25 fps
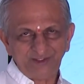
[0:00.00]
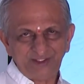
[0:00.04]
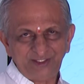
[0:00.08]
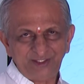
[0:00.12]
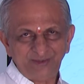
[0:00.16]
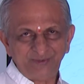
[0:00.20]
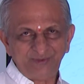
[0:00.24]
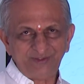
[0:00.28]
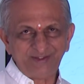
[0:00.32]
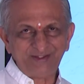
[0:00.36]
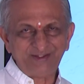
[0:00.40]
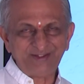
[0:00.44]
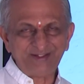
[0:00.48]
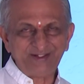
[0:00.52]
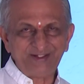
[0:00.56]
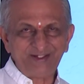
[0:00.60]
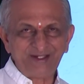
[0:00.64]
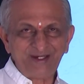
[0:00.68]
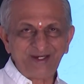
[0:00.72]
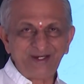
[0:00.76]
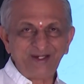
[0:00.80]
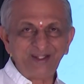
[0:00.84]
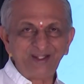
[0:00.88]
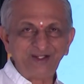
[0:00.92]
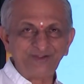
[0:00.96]
Even in
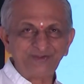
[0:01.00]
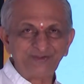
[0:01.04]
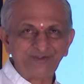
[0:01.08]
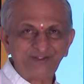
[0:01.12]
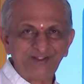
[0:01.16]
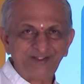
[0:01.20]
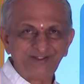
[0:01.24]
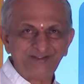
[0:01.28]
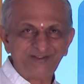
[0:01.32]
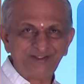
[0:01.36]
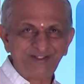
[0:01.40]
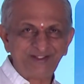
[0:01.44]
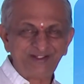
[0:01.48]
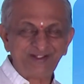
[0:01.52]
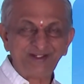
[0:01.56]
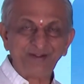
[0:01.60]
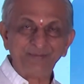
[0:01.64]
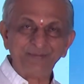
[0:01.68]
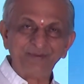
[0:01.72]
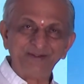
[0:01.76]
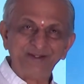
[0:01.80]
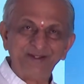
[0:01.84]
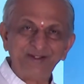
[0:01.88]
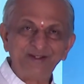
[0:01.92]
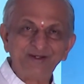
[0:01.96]
England also it is there, in
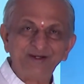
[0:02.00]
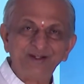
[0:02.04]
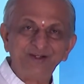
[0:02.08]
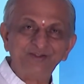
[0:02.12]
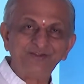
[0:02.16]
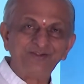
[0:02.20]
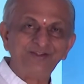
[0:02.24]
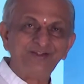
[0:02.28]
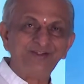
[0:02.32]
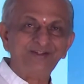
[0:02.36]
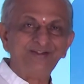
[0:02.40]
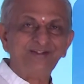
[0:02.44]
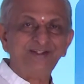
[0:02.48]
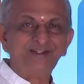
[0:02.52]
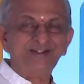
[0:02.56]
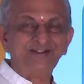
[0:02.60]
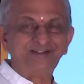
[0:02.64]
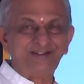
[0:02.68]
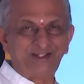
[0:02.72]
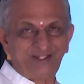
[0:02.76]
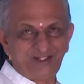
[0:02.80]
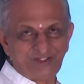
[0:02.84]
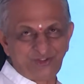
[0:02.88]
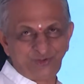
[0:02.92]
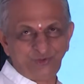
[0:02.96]
America also it is there,
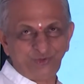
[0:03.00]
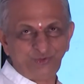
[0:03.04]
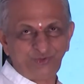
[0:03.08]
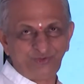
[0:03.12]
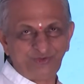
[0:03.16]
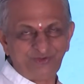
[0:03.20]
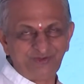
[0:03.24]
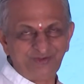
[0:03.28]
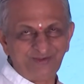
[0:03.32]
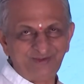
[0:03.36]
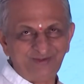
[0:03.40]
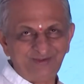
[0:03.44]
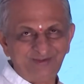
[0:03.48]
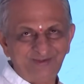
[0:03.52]
statues.